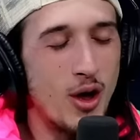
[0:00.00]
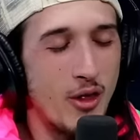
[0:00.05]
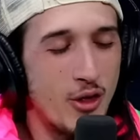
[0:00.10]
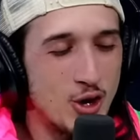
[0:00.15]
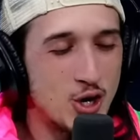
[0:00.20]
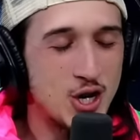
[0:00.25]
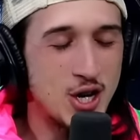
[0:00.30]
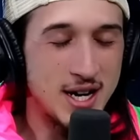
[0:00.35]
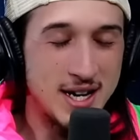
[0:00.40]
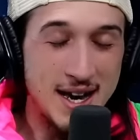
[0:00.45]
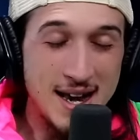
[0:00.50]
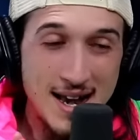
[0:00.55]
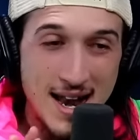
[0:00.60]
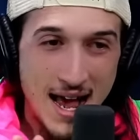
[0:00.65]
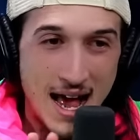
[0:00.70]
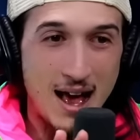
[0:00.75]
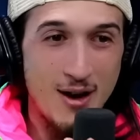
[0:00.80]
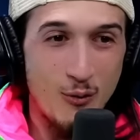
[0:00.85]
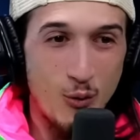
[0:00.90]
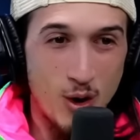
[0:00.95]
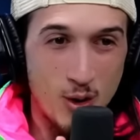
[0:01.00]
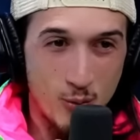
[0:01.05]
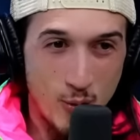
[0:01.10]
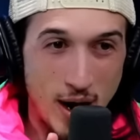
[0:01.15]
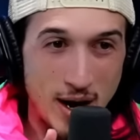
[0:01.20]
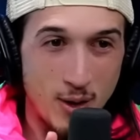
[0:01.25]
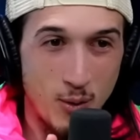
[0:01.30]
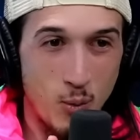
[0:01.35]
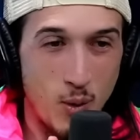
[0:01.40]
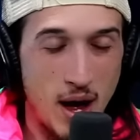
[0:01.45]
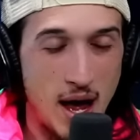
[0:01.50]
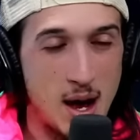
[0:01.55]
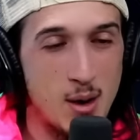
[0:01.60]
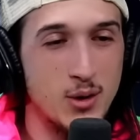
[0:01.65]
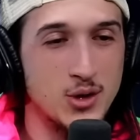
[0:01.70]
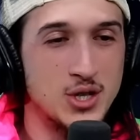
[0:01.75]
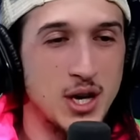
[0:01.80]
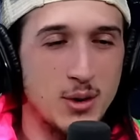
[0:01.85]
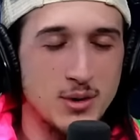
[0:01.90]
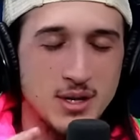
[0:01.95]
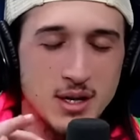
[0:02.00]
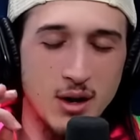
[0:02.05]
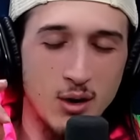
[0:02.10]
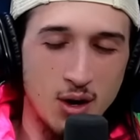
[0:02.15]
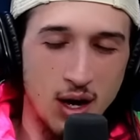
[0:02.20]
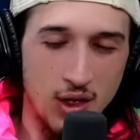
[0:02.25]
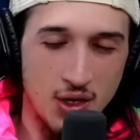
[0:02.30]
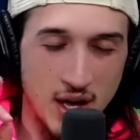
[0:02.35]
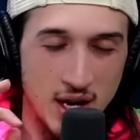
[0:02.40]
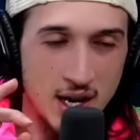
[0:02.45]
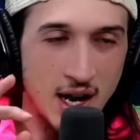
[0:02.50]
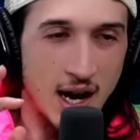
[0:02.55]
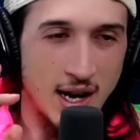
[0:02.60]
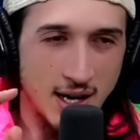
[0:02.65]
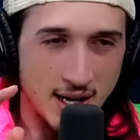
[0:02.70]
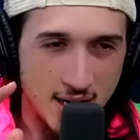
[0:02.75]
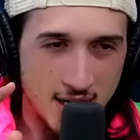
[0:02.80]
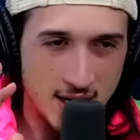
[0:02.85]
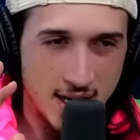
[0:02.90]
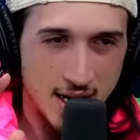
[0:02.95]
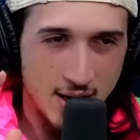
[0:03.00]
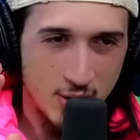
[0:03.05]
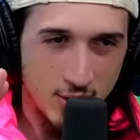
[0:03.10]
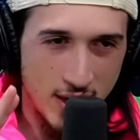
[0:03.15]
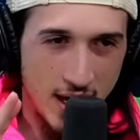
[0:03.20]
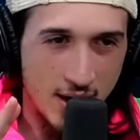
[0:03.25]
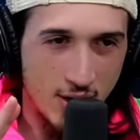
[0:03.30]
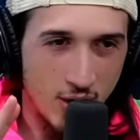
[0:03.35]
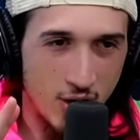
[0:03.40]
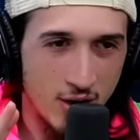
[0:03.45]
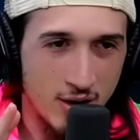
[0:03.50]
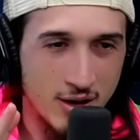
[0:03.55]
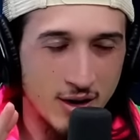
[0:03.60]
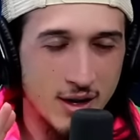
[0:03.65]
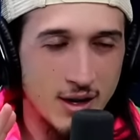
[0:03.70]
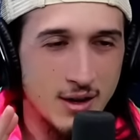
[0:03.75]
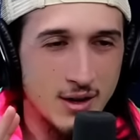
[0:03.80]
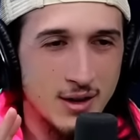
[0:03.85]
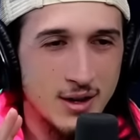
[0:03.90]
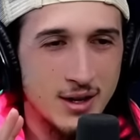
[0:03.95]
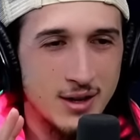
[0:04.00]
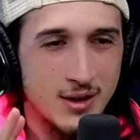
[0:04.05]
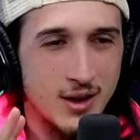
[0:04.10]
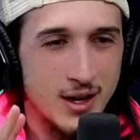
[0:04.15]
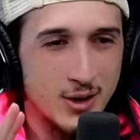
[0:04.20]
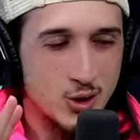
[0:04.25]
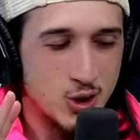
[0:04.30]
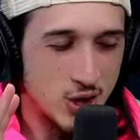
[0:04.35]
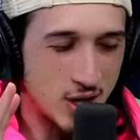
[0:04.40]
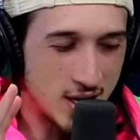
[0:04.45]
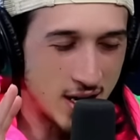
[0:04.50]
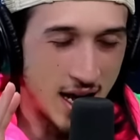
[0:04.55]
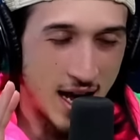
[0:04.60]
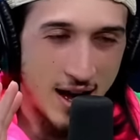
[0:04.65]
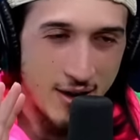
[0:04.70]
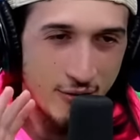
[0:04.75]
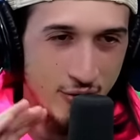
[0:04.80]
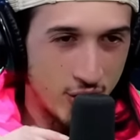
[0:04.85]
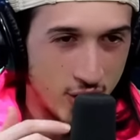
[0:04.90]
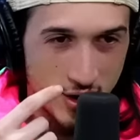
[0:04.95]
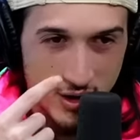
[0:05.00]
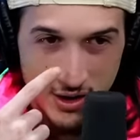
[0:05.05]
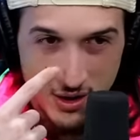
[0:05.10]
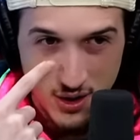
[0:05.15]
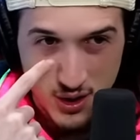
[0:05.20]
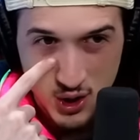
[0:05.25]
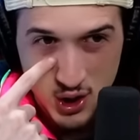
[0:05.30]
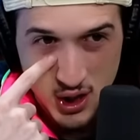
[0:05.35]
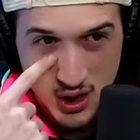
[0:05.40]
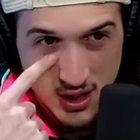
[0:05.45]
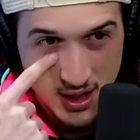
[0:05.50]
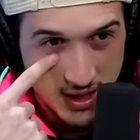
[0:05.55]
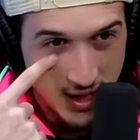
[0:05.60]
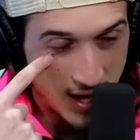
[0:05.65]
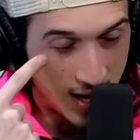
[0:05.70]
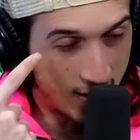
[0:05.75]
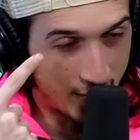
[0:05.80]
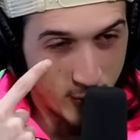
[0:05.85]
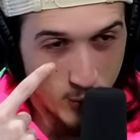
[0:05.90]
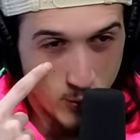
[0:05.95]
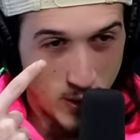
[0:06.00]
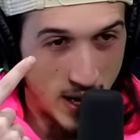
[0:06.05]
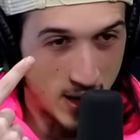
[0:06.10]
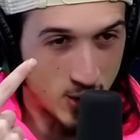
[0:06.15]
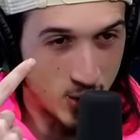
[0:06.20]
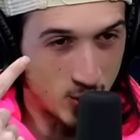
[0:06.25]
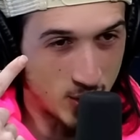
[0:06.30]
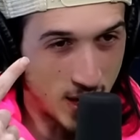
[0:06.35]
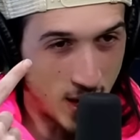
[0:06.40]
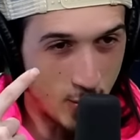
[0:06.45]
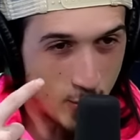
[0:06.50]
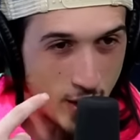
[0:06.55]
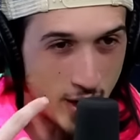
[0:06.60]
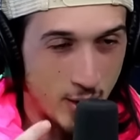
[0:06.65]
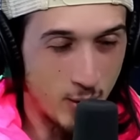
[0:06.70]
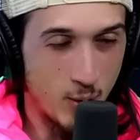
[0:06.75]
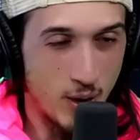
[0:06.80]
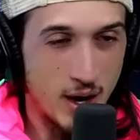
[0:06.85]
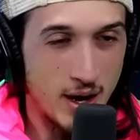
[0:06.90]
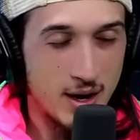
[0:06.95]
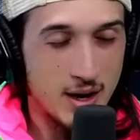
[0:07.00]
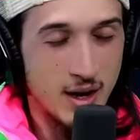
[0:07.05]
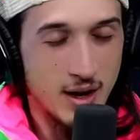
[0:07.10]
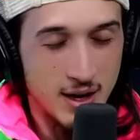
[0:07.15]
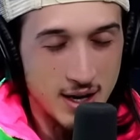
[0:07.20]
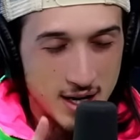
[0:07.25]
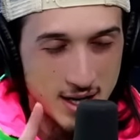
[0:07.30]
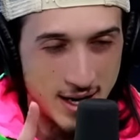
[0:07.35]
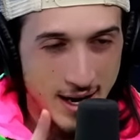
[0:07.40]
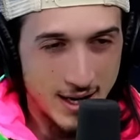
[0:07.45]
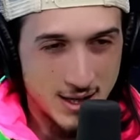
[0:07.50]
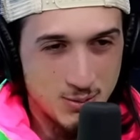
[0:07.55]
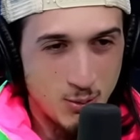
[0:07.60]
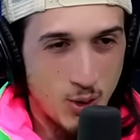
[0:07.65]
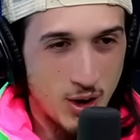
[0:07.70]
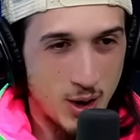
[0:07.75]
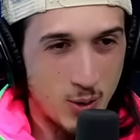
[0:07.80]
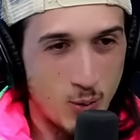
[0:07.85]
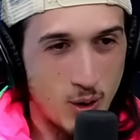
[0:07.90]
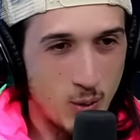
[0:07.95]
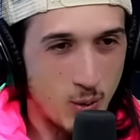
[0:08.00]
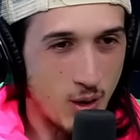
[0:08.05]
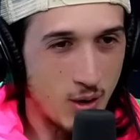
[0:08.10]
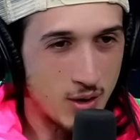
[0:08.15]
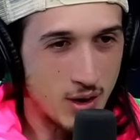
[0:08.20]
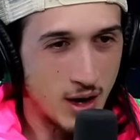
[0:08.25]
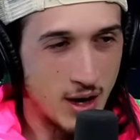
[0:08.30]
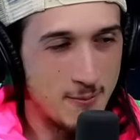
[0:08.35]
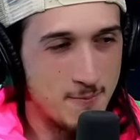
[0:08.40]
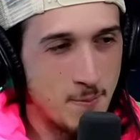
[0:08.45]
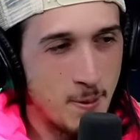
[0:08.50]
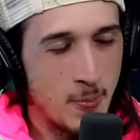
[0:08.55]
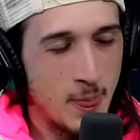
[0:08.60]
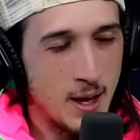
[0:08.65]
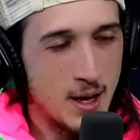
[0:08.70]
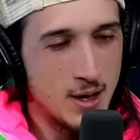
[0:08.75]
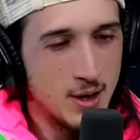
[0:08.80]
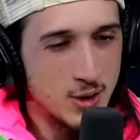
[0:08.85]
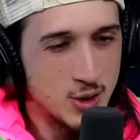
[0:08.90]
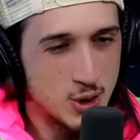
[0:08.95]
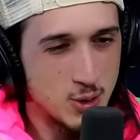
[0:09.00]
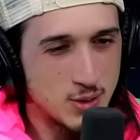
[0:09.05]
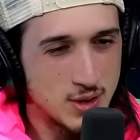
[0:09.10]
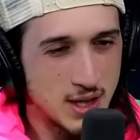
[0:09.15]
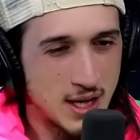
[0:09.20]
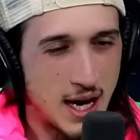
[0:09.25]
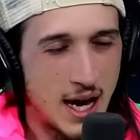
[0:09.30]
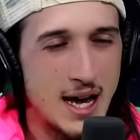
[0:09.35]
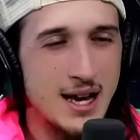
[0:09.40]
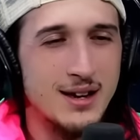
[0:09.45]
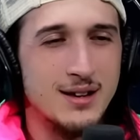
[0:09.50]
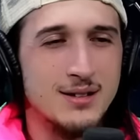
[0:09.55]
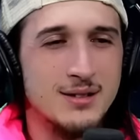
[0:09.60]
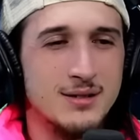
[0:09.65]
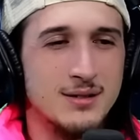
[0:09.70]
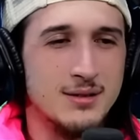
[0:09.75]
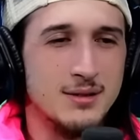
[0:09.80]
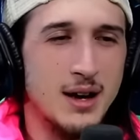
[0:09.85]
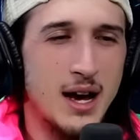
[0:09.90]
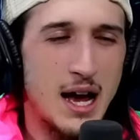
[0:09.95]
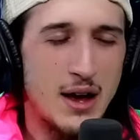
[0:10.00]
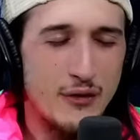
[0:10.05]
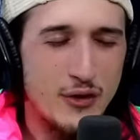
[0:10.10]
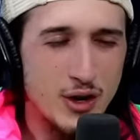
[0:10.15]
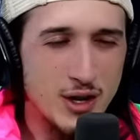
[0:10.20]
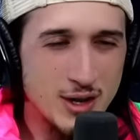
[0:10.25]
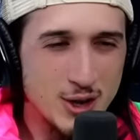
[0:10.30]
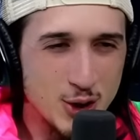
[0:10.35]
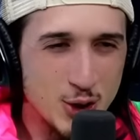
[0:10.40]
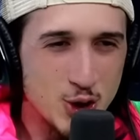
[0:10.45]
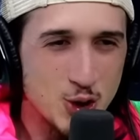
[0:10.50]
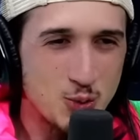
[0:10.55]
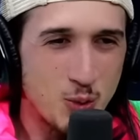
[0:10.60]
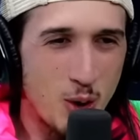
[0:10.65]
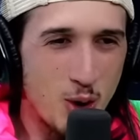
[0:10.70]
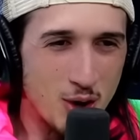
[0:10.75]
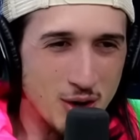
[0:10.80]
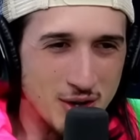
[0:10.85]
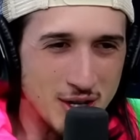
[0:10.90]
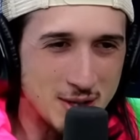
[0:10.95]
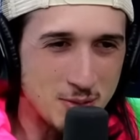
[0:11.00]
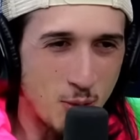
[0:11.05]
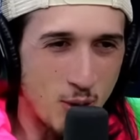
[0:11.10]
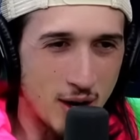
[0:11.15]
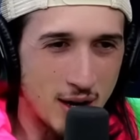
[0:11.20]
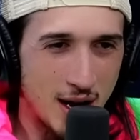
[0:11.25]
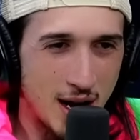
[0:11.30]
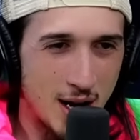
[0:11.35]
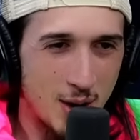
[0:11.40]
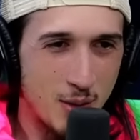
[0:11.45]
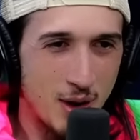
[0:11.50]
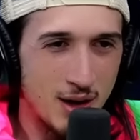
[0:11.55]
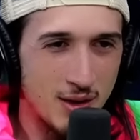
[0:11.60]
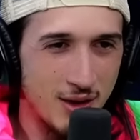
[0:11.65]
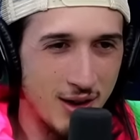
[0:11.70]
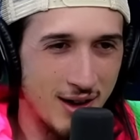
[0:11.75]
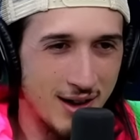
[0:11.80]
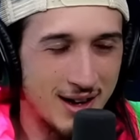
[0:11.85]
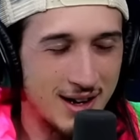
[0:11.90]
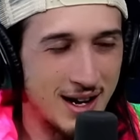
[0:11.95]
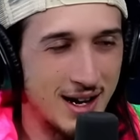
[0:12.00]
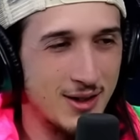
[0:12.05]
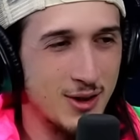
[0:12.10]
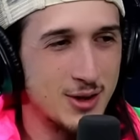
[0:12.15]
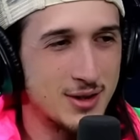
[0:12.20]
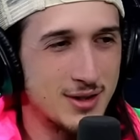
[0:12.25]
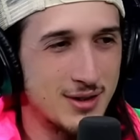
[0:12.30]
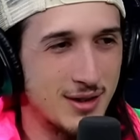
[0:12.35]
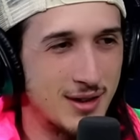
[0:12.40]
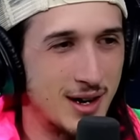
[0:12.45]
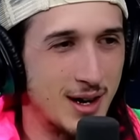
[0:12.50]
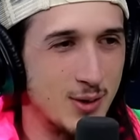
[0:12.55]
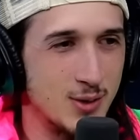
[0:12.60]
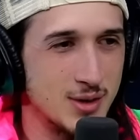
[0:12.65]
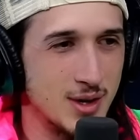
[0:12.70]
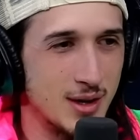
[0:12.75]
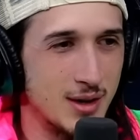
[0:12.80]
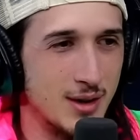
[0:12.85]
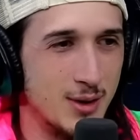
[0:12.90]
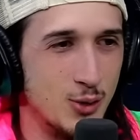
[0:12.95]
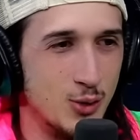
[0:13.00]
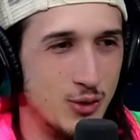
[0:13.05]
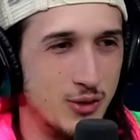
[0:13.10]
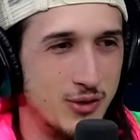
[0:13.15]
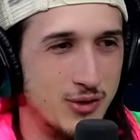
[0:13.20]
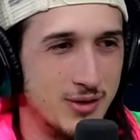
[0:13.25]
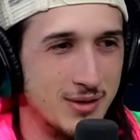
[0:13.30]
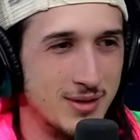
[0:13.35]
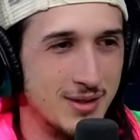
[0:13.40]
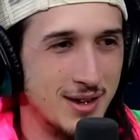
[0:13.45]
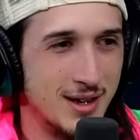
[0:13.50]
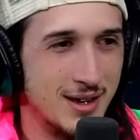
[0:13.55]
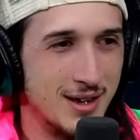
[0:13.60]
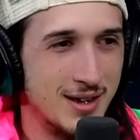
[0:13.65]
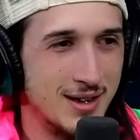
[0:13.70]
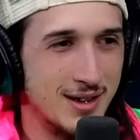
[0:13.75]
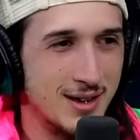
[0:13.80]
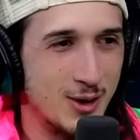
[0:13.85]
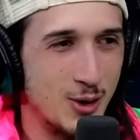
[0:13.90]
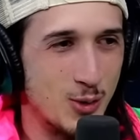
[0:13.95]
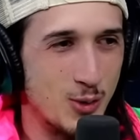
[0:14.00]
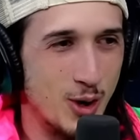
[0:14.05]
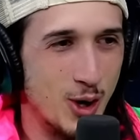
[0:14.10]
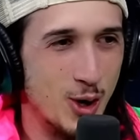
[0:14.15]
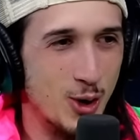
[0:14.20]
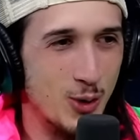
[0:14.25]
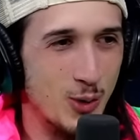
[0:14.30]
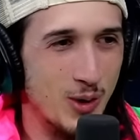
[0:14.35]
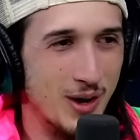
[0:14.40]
She didn't have one right away, which I was like, okay, thank God. I didn't hit her that hard. Like she didn't have the she didn't have yeah. the raccoon eye right away. Next morning we woke up. She was like, "Hey, I feel a little swollen this morning. How do I look?" And I looked at her and I was like, "Oof. Oh no. Oh no."